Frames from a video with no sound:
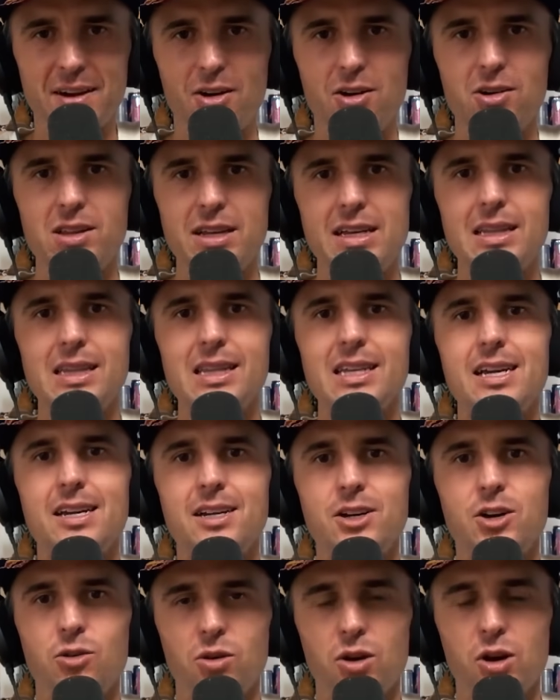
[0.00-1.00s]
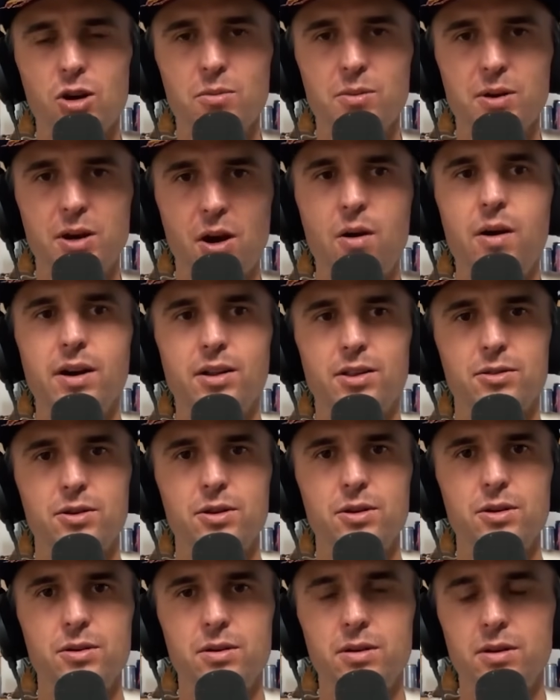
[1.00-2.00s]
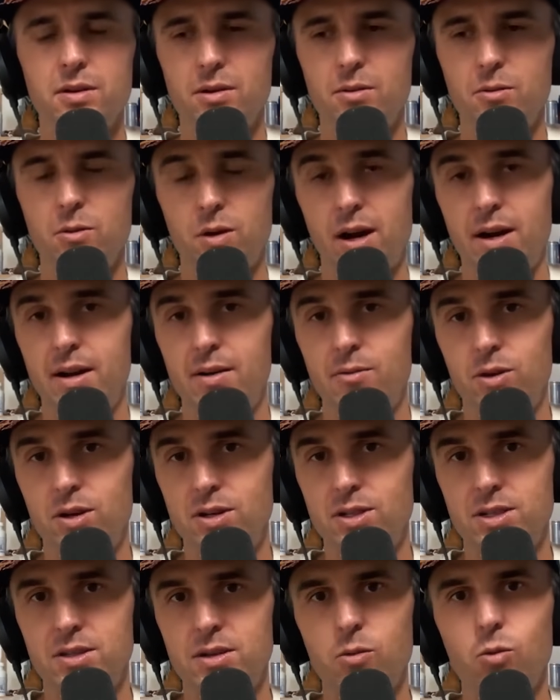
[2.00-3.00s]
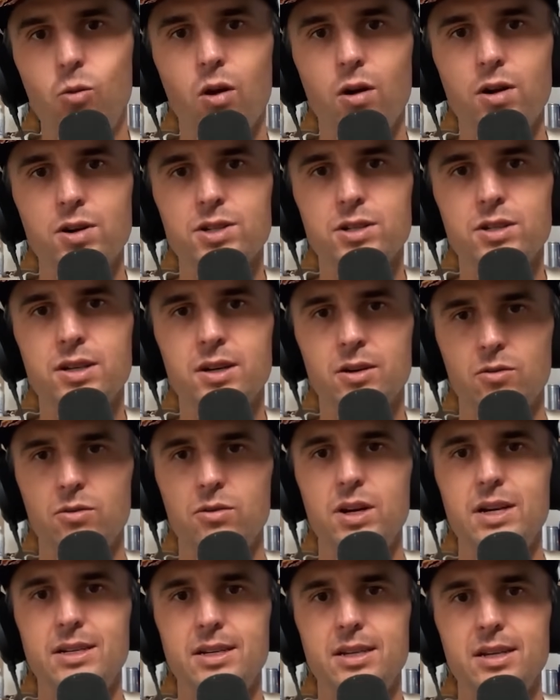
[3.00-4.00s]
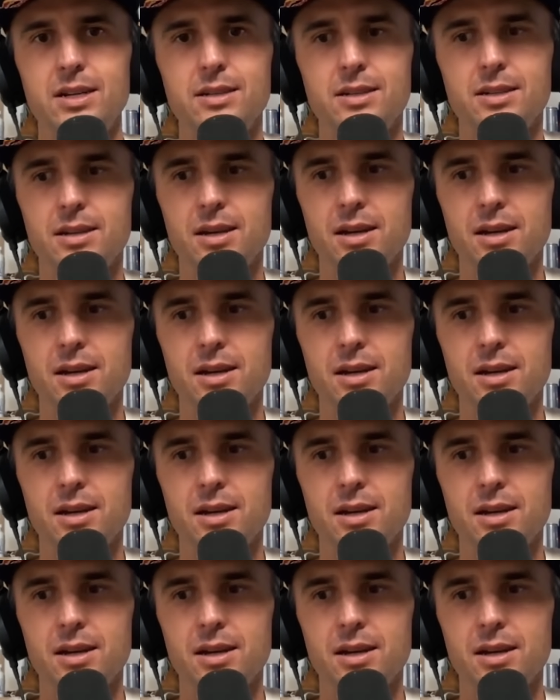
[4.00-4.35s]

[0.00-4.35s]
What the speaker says: early lead group going through what was the worst recent